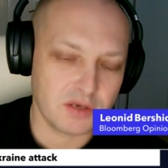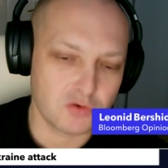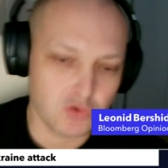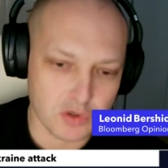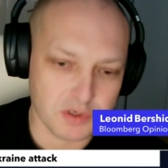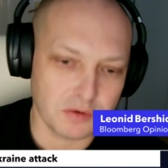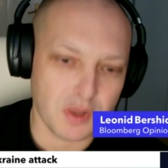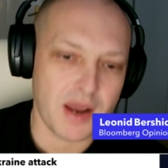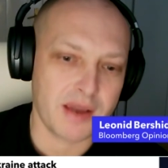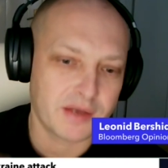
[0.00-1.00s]
he draws the
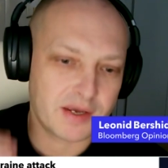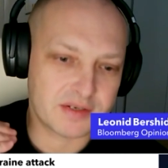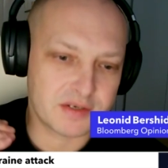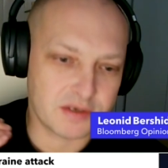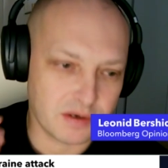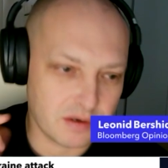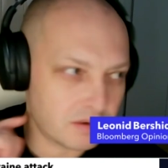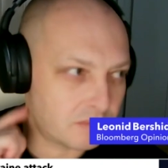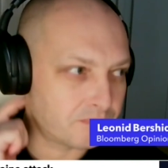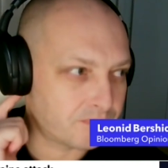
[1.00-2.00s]
line at
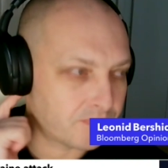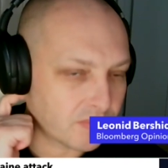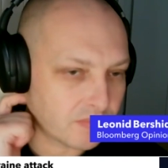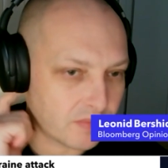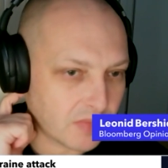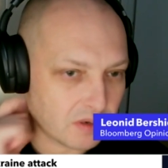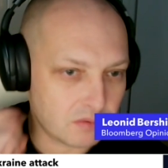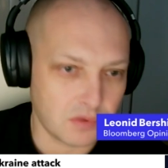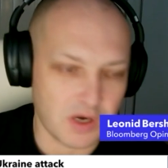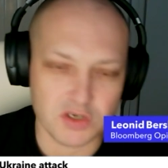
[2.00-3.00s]

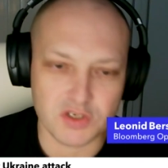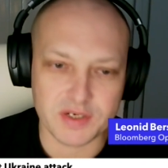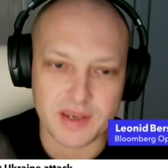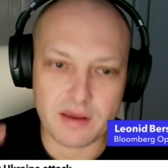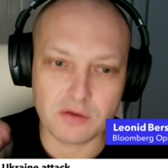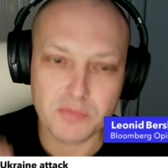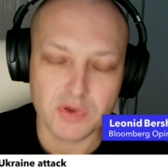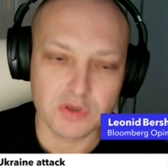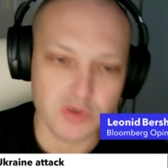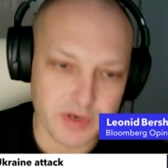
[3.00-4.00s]
large-scale
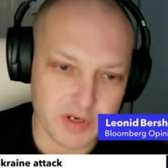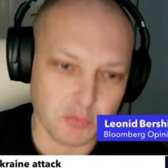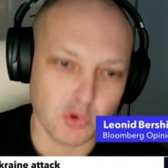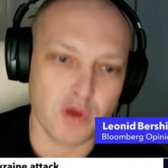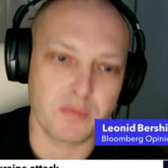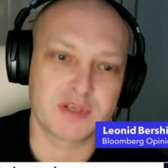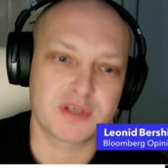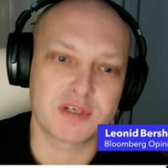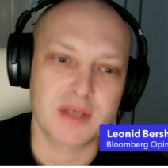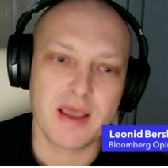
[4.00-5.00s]
military
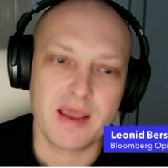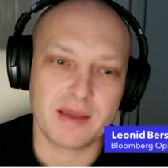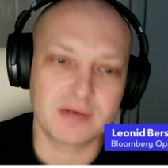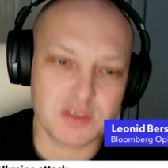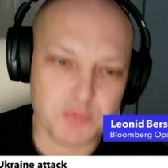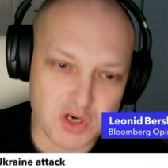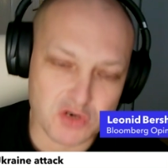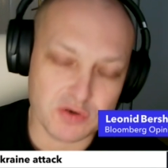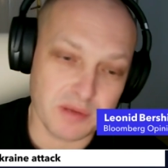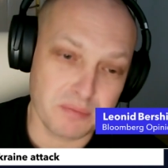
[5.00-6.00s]
deployments and
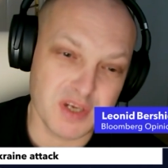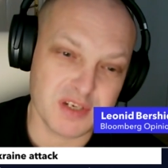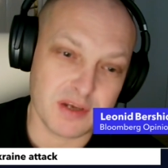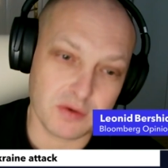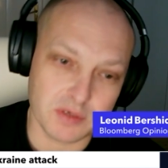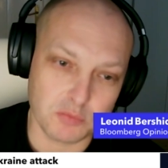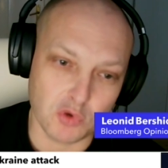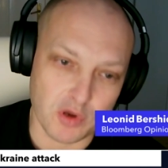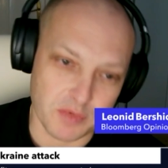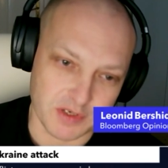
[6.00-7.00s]
especially missile
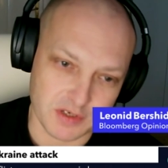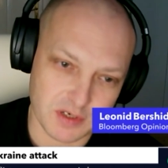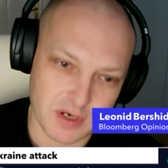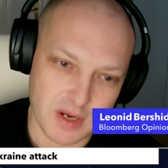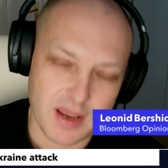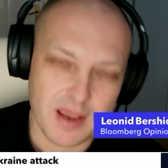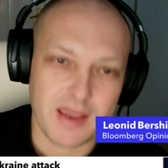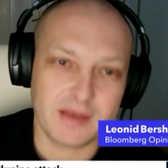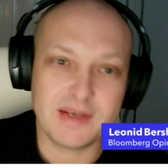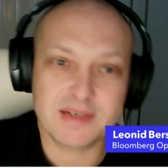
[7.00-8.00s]
deployments.
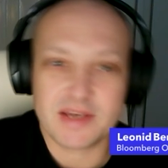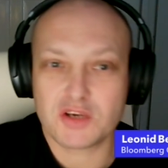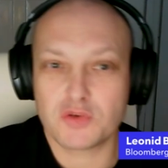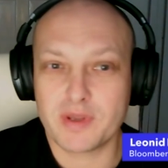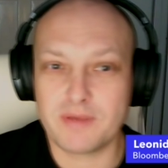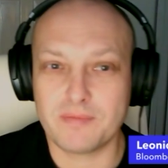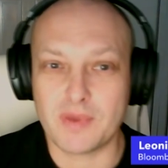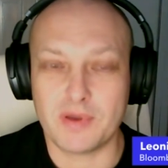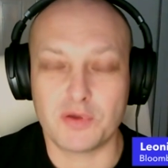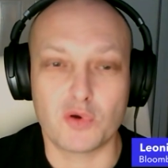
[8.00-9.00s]
And he's actually,
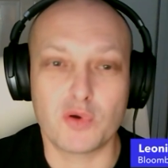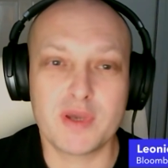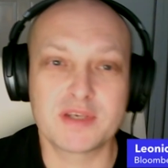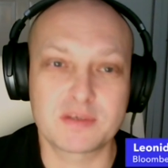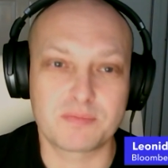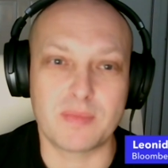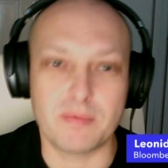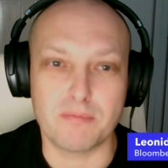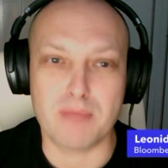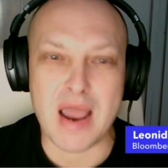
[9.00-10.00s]
you know, his
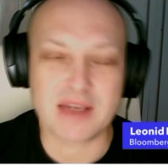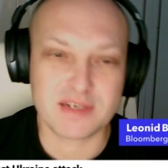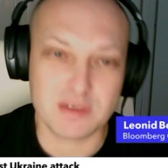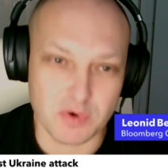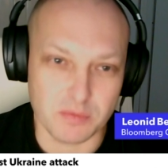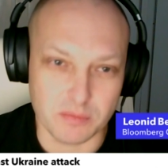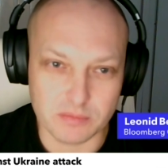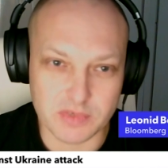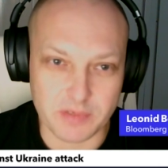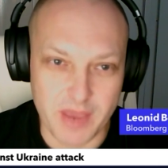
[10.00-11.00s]
maximum
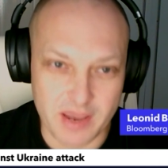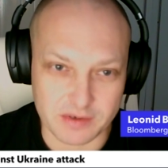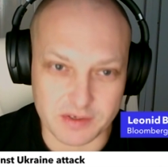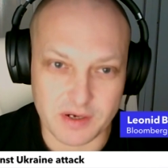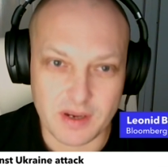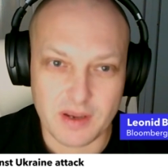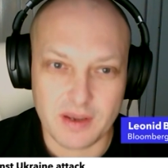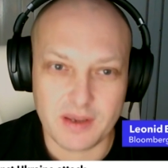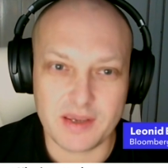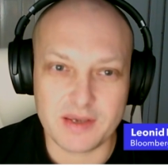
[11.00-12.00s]
demand
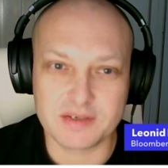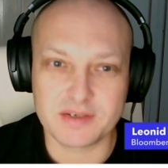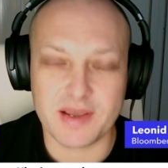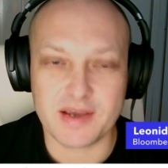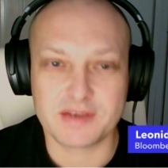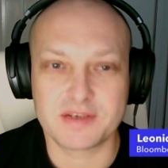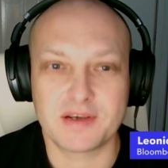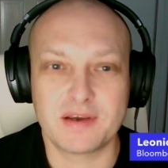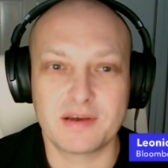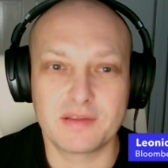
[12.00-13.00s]
is that
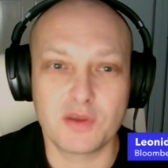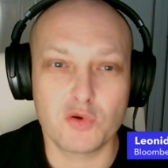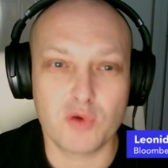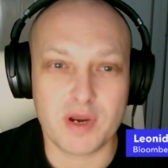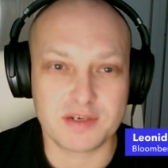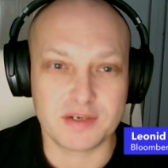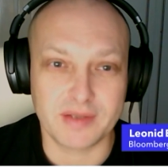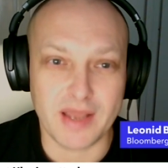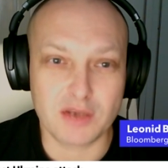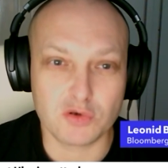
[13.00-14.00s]
the U.S.
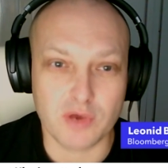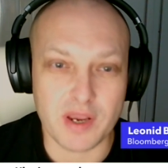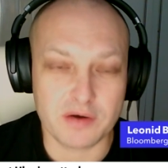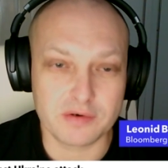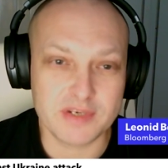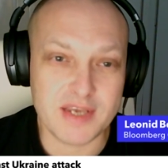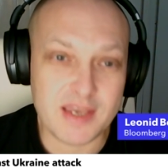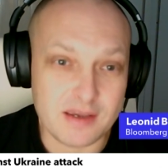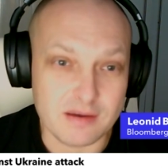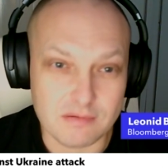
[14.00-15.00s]
and NATO
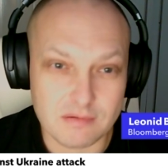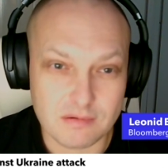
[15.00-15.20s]
guarantee